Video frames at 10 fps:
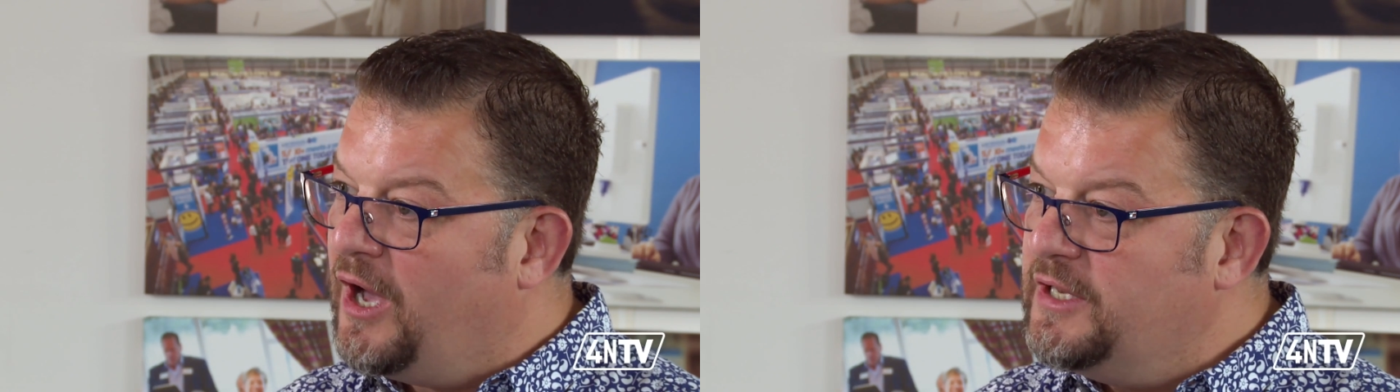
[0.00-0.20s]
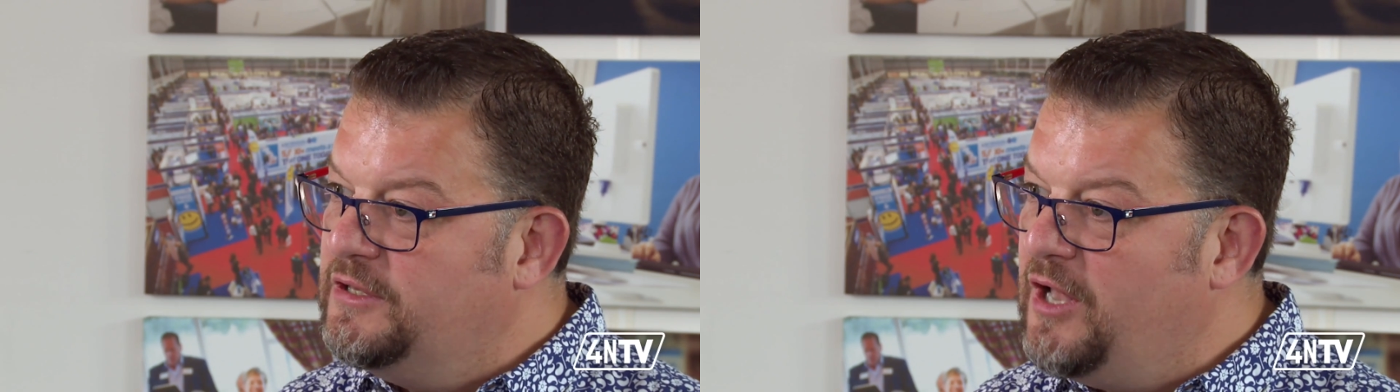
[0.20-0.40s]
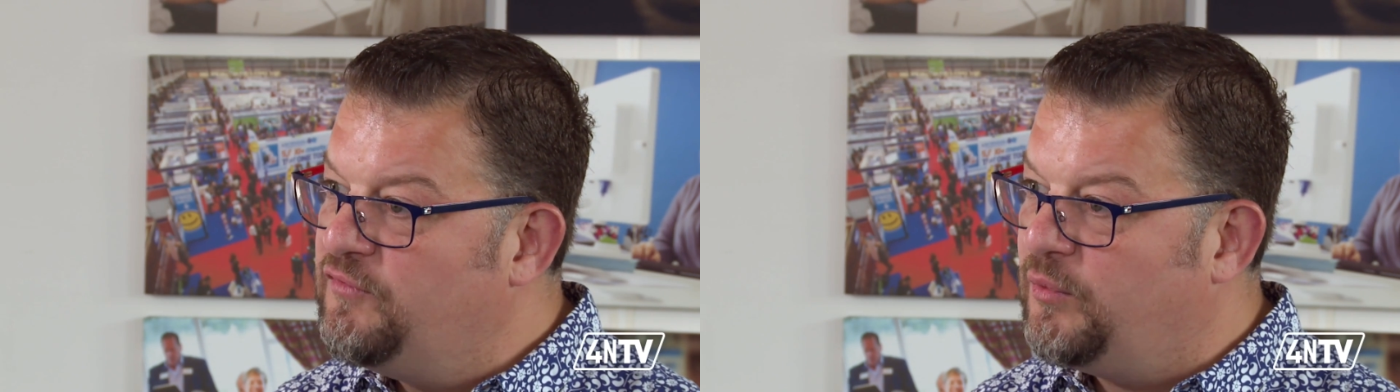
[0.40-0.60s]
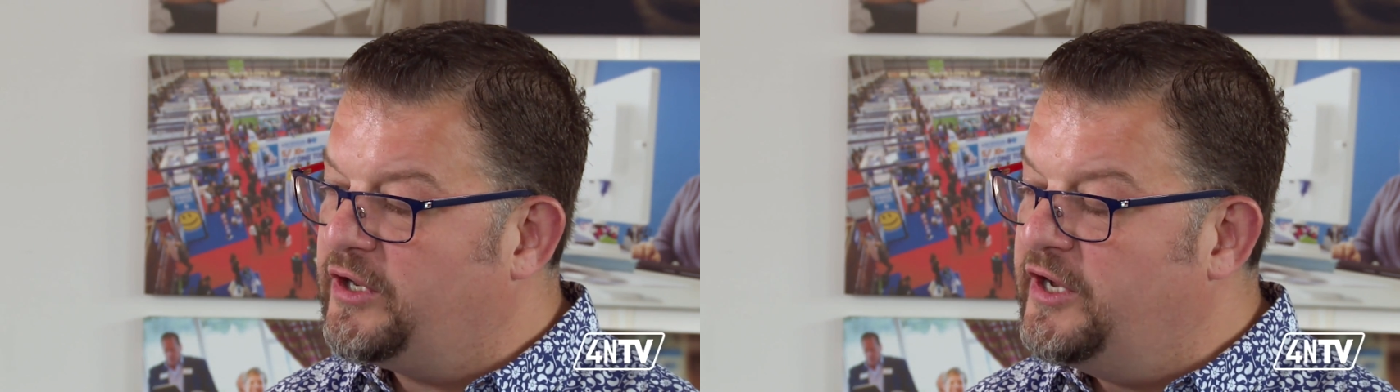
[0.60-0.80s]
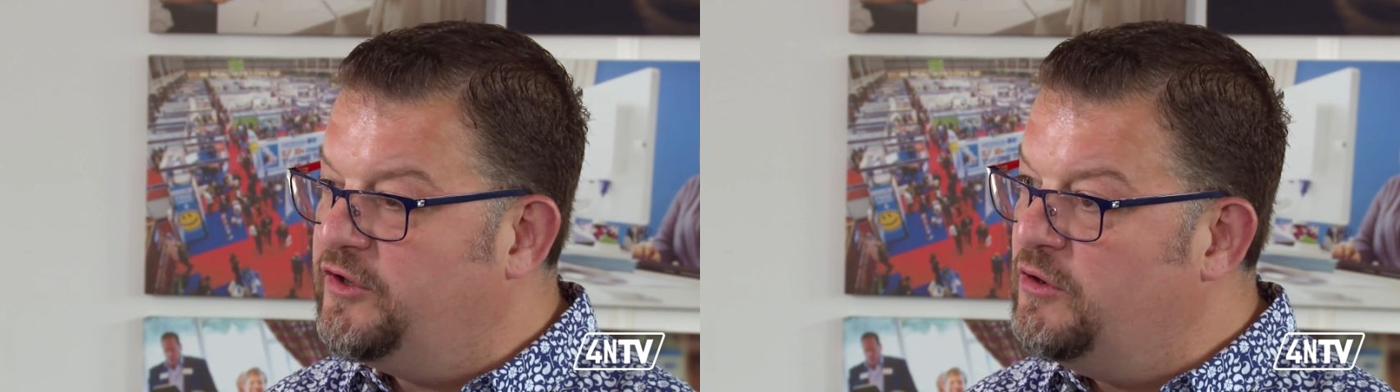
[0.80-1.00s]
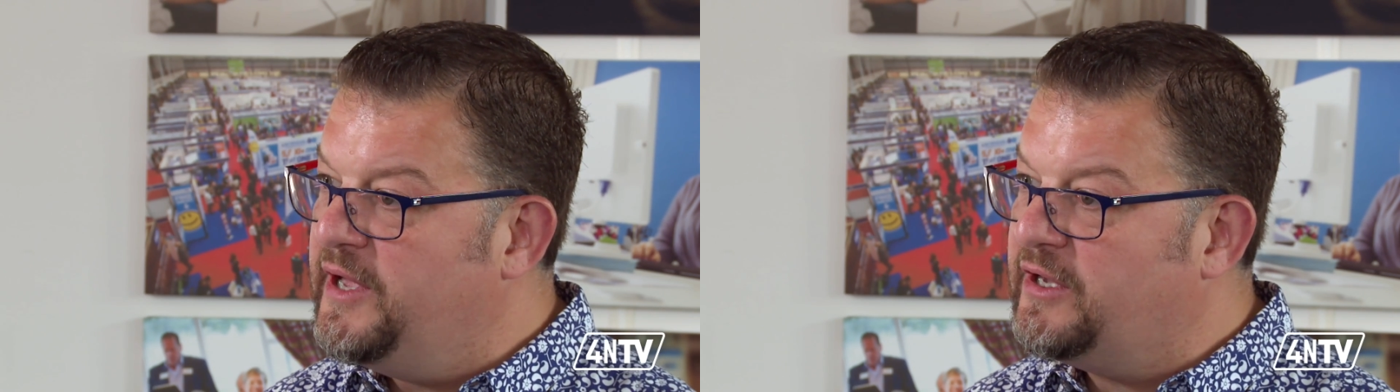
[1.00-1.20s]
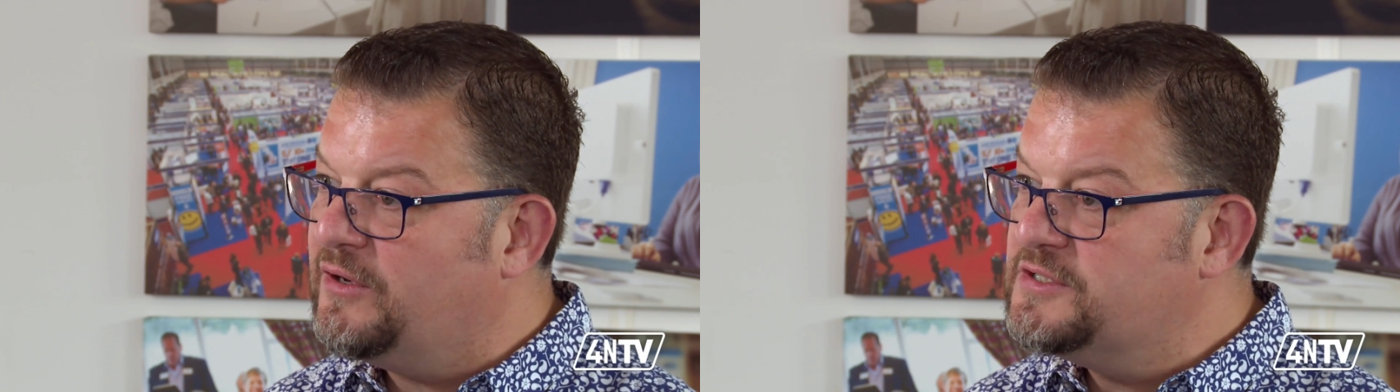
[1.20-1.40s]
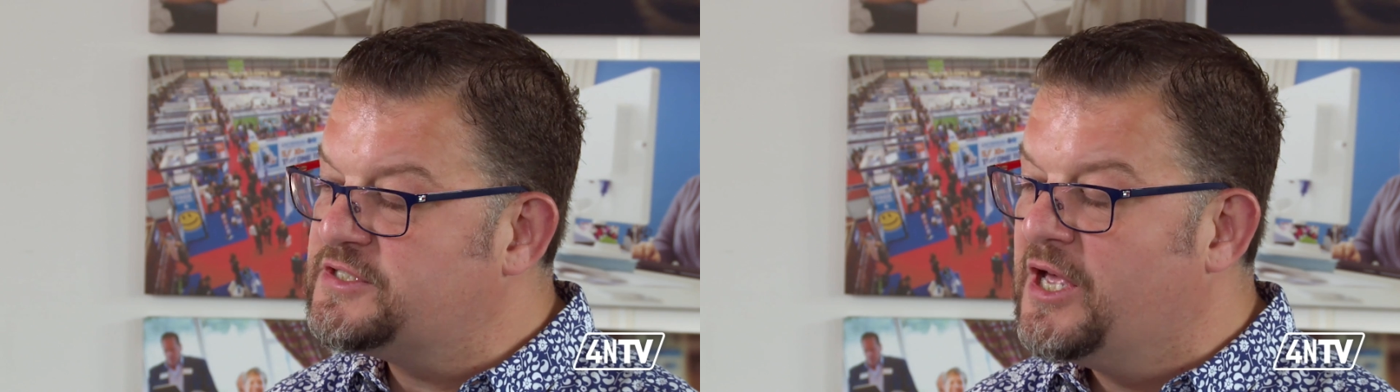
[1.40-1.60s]
I love what I do
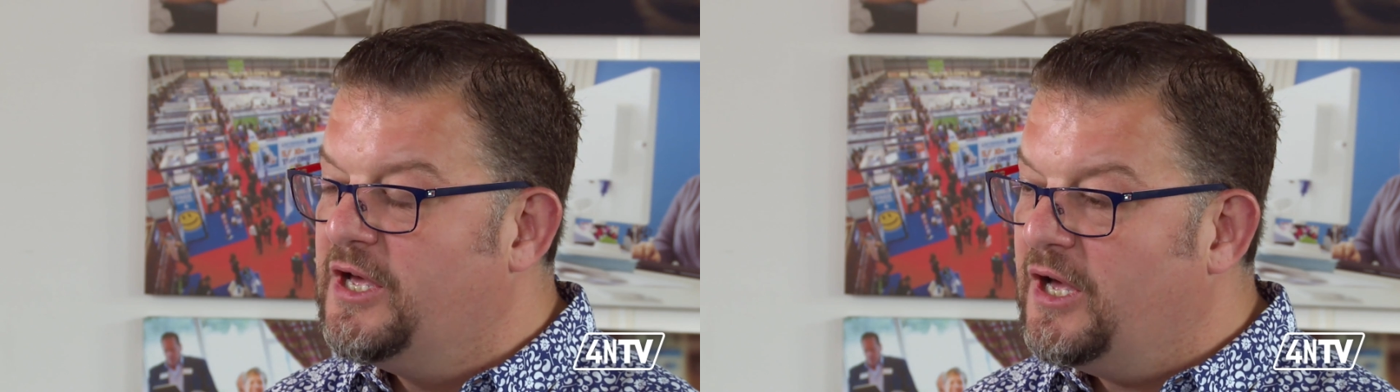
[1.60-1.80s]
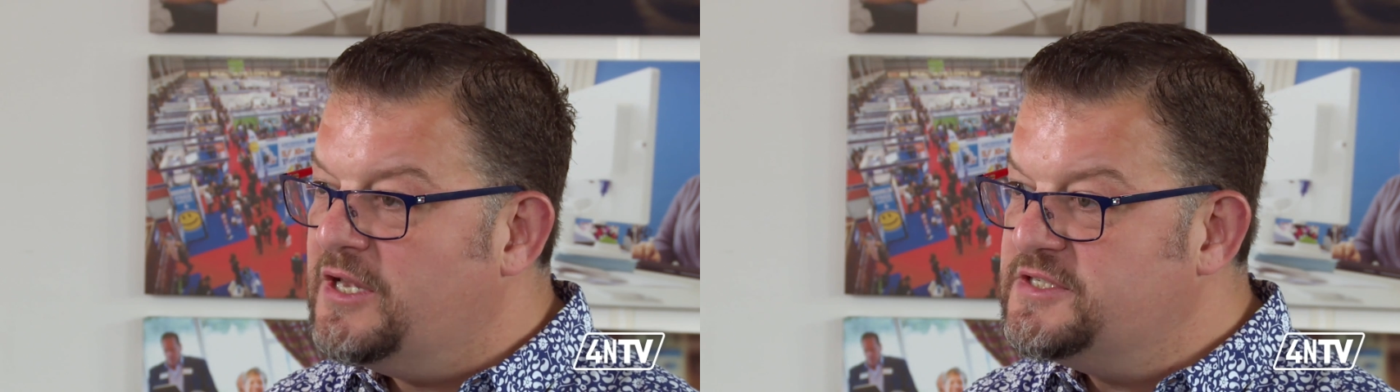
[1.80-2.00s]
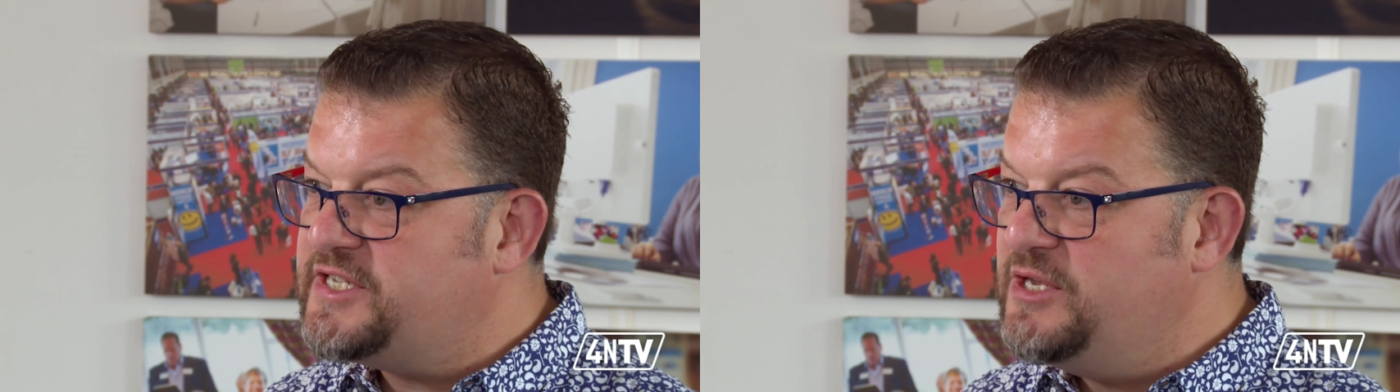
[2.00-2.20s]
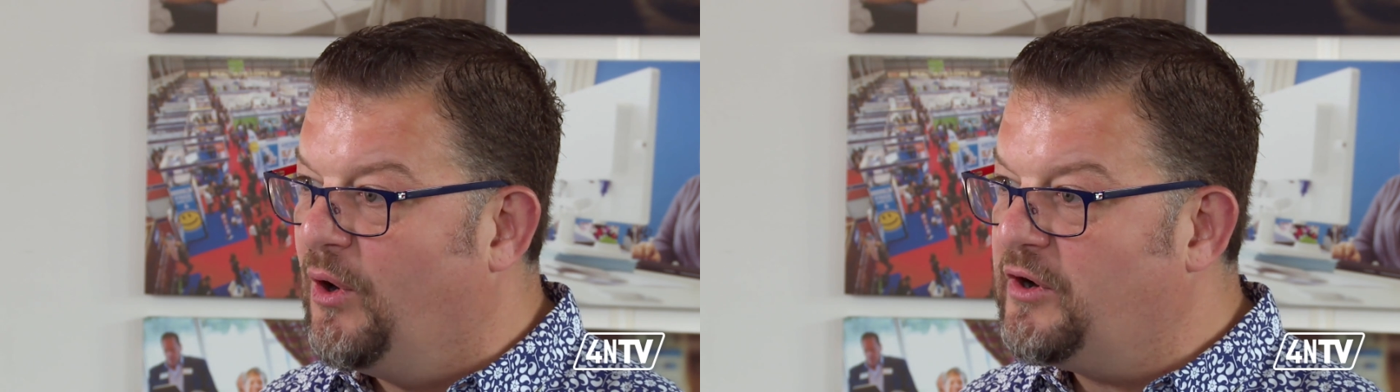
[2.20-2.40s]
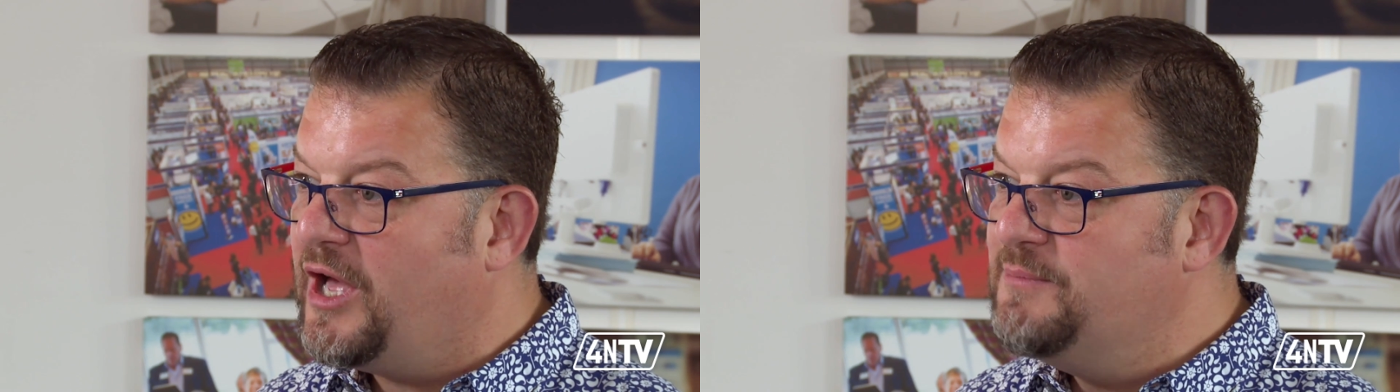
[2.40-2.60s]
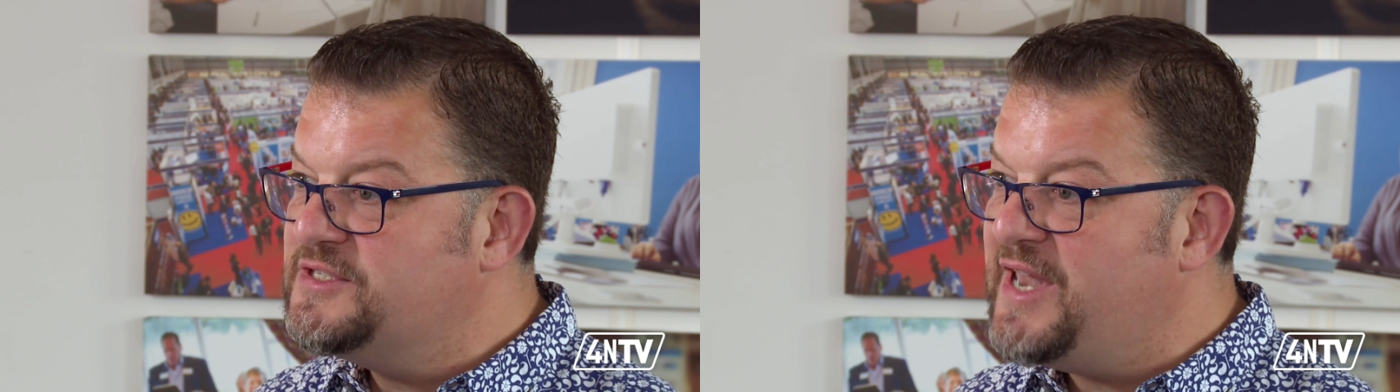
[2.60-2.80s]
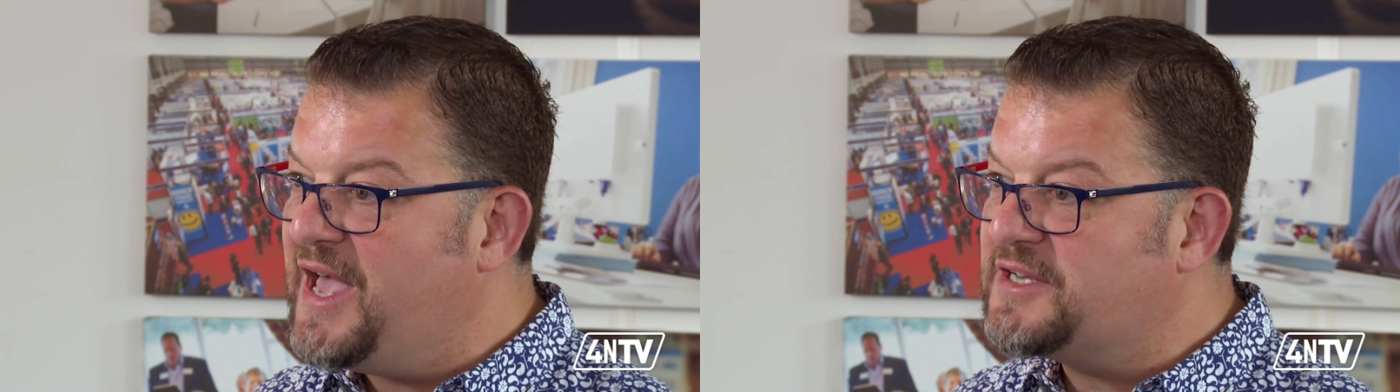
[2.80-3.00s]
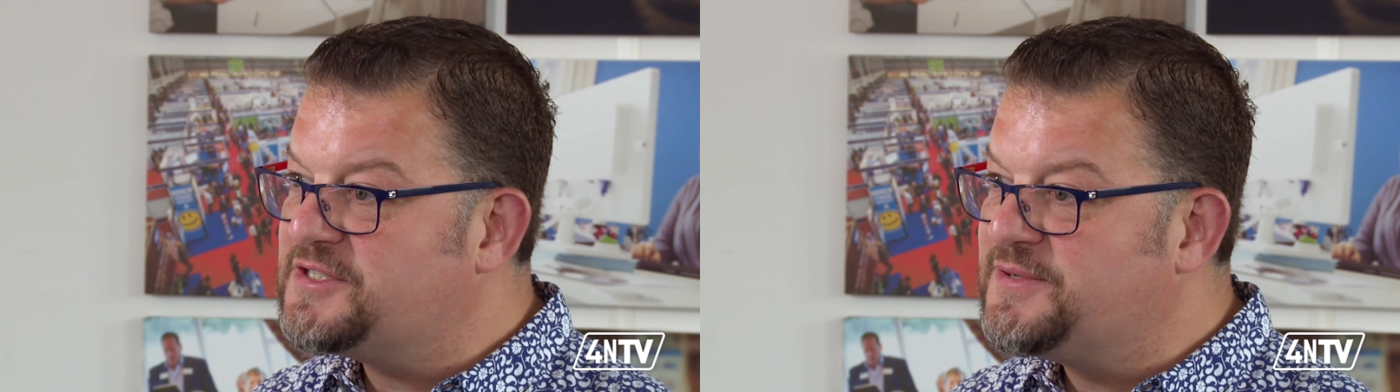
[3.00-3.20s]
because, and see what comes
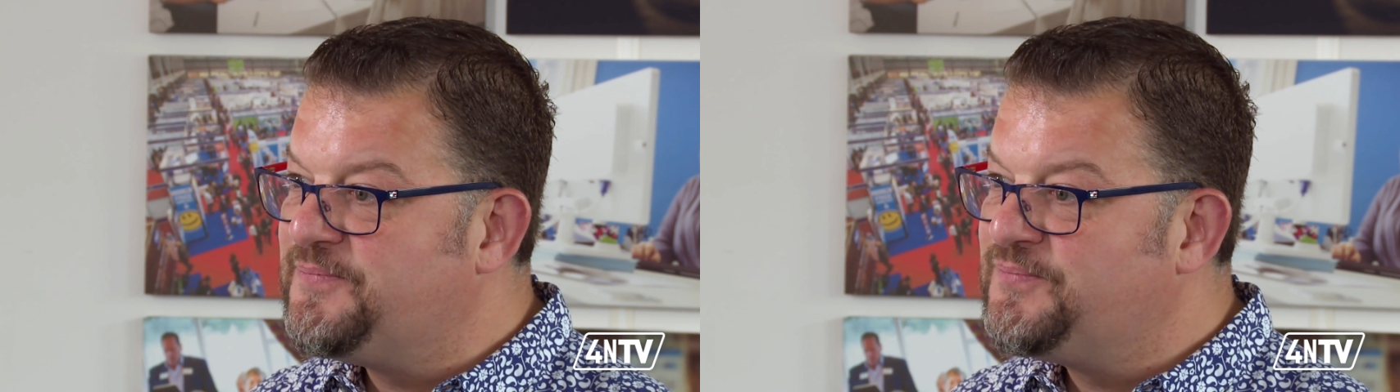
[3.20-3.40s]
next.